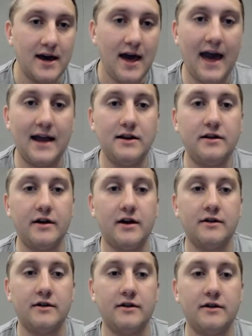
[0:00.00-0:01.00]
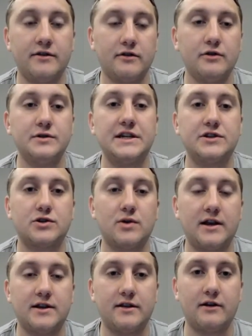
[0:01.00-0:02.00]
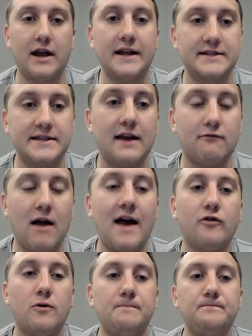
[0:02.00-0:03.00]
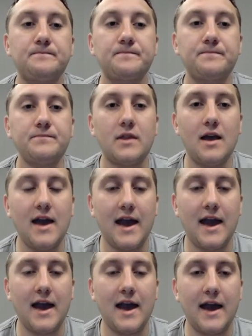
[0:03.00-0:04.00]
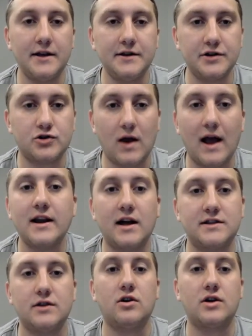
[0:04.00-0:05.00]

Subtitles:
end the losing streak to their in-state rival, and trying not to look